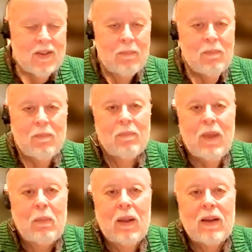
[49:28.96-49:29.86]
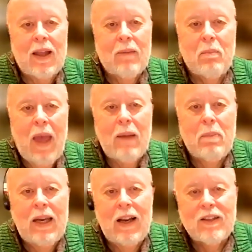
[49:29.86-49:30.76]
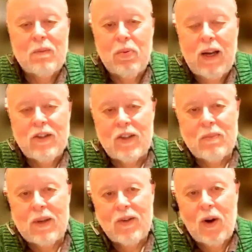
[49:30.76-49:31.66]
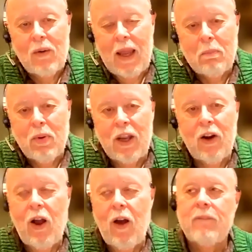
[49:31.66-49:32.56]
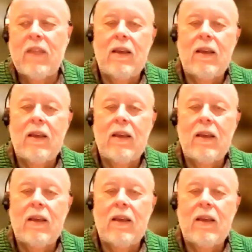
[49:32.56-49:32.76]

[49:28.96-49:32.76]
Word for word: maybe bag of peanuts and pretzels, but sort of like bring your own.